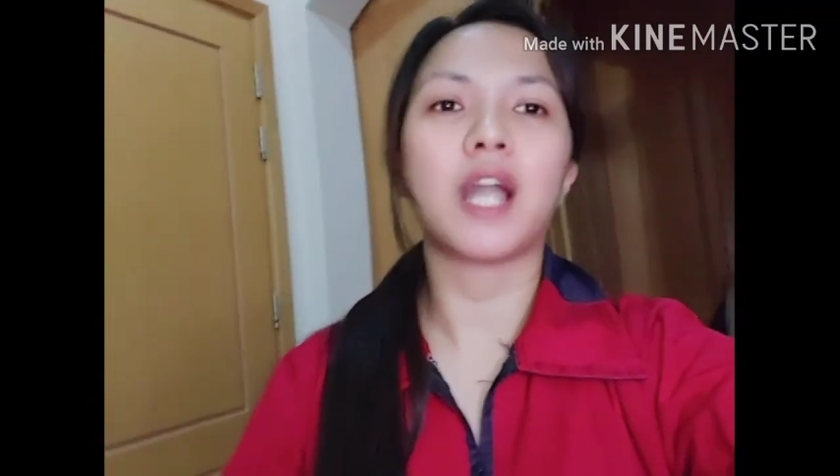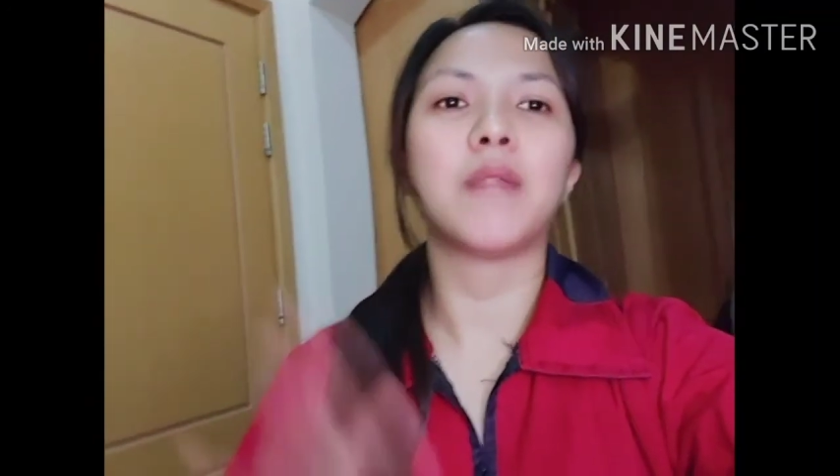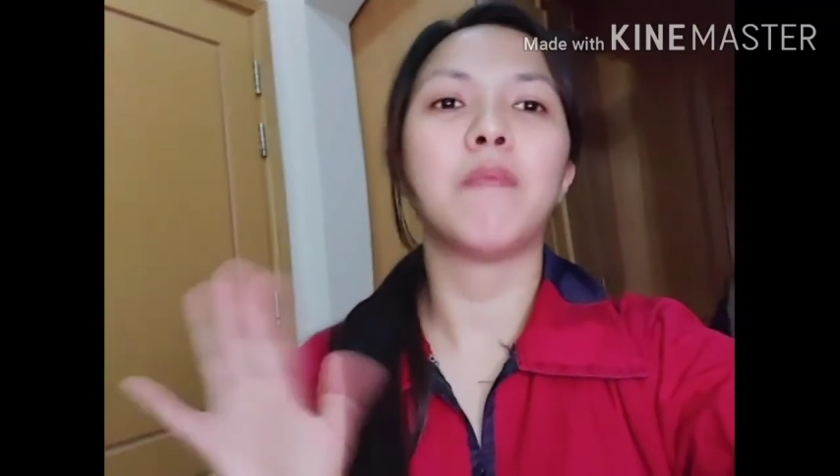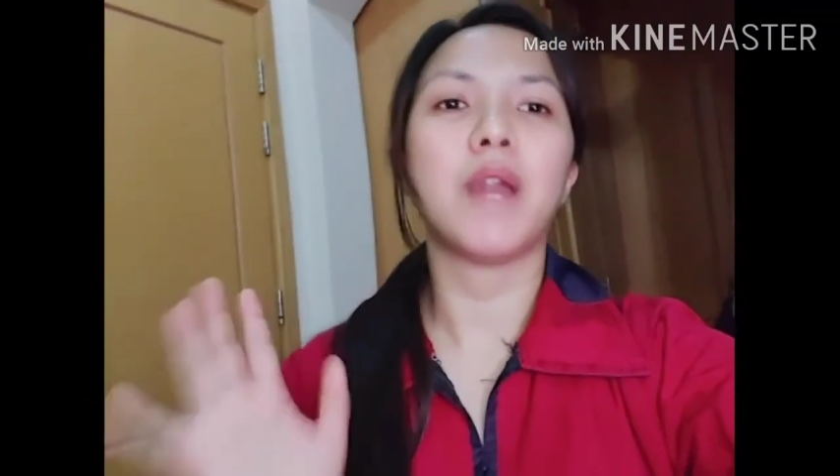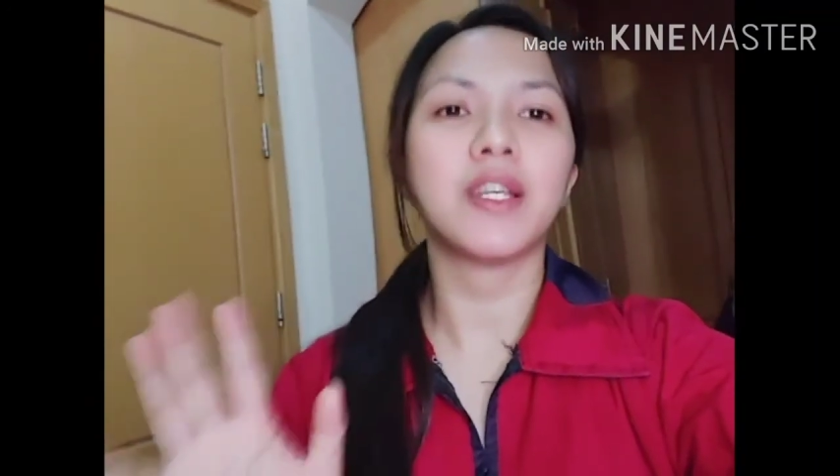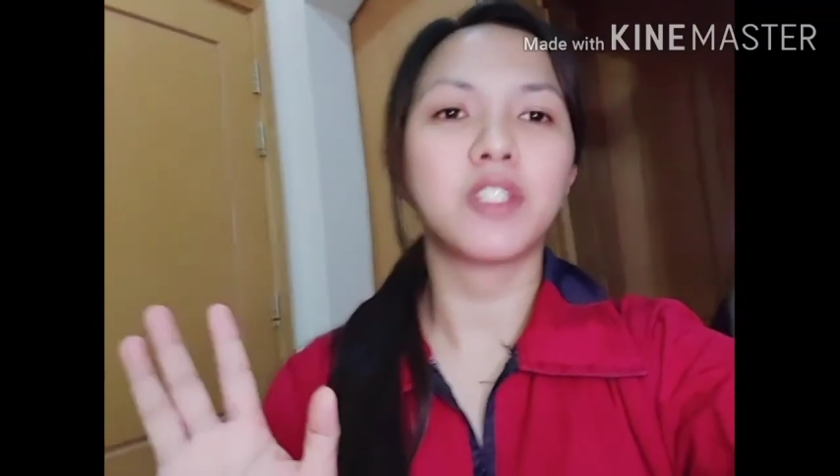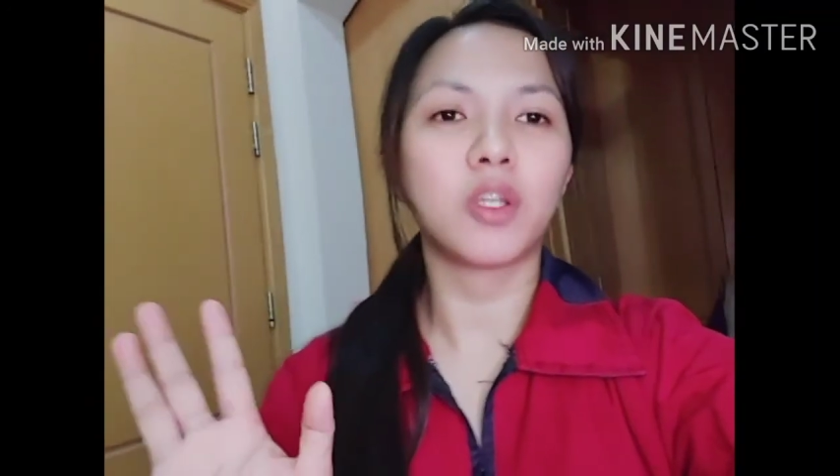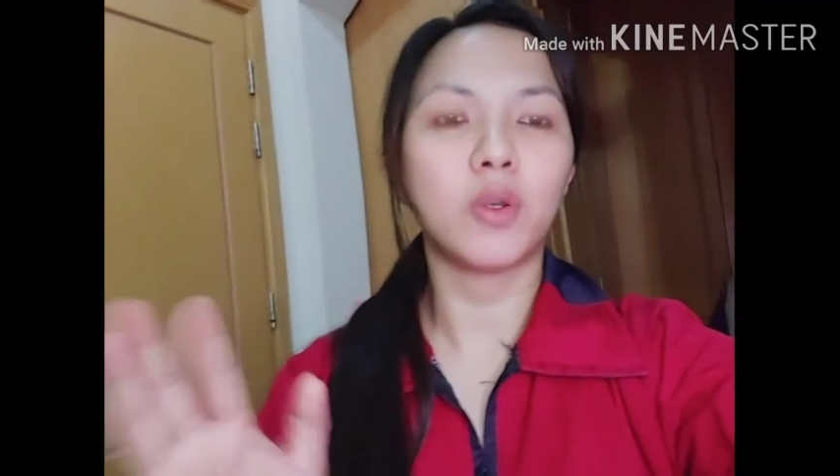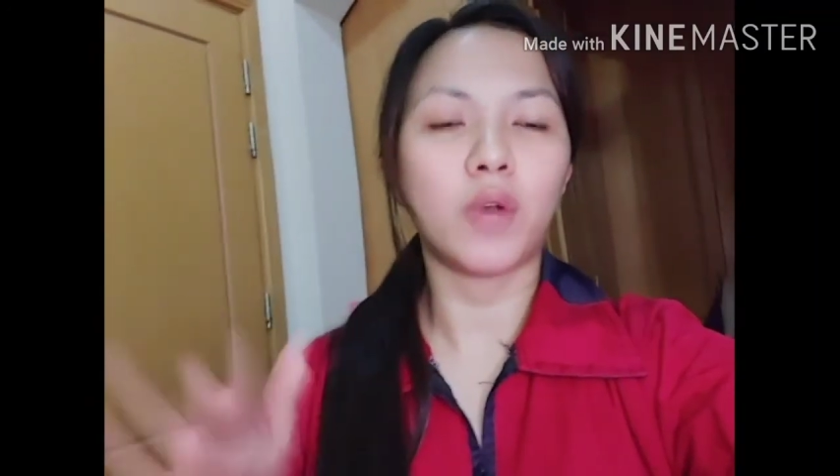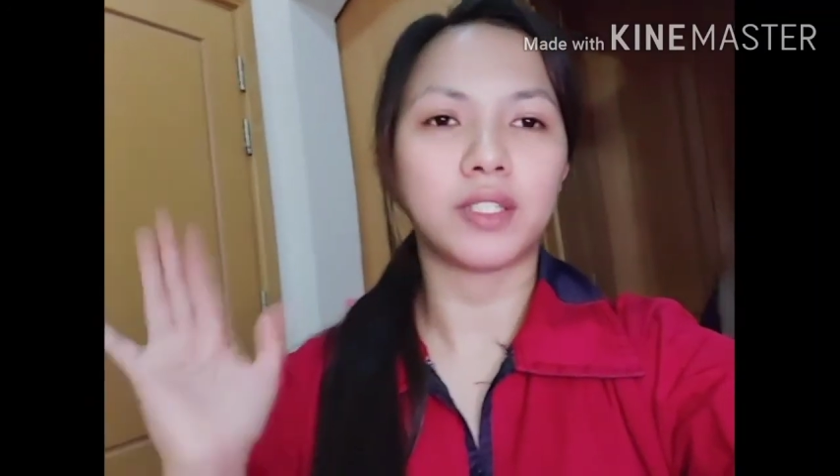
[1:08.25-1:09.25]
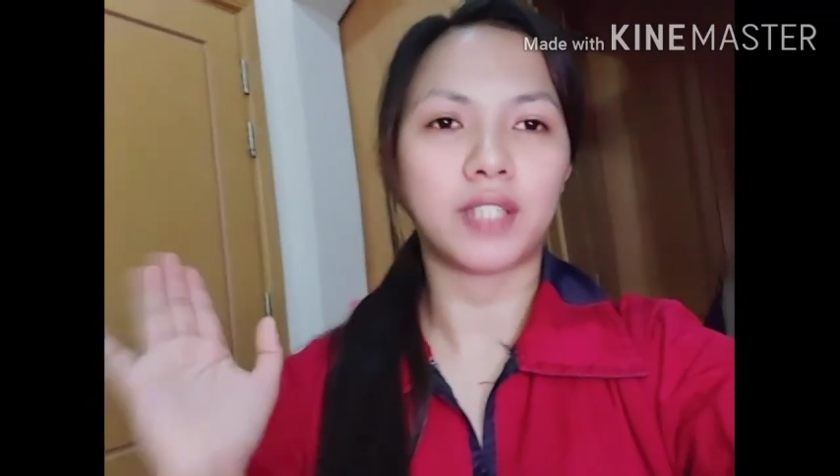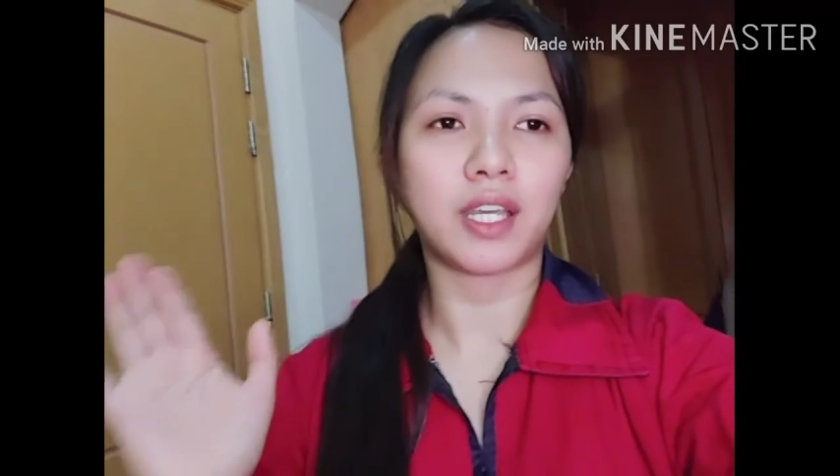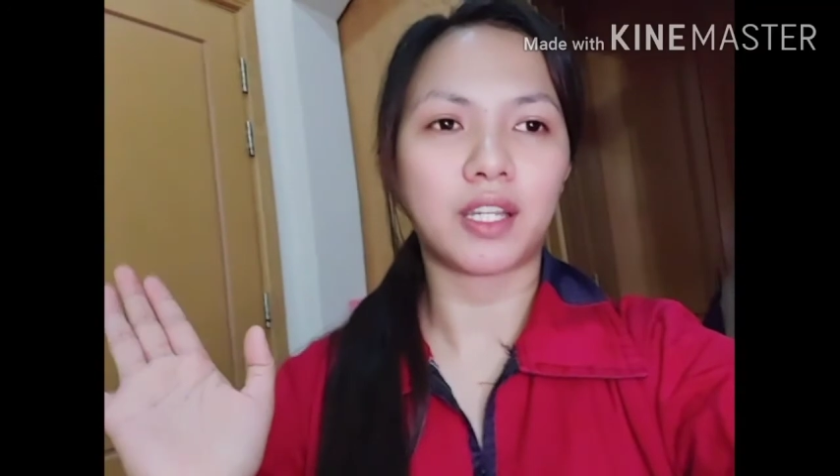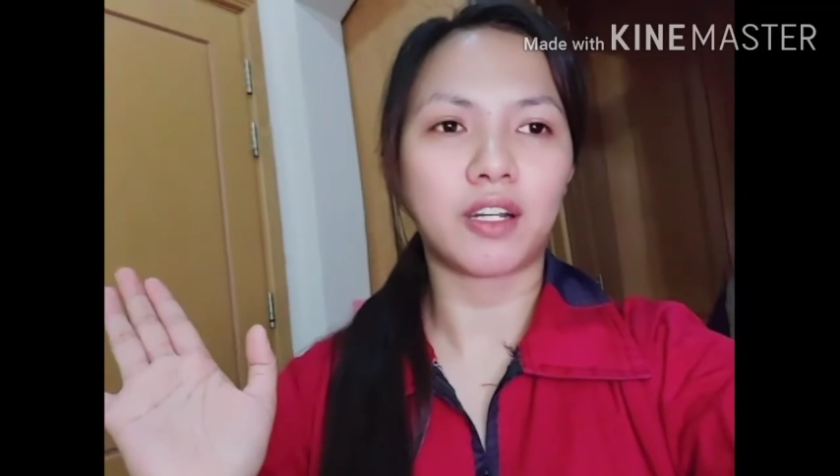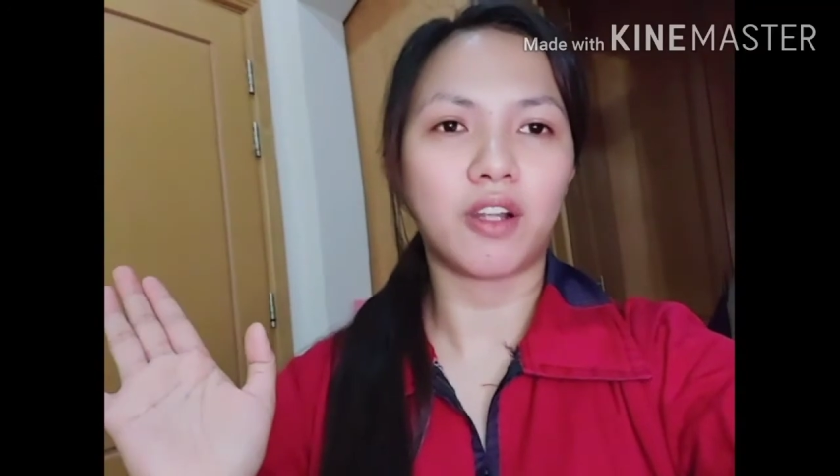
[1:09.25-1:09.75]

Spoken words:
God bless you and take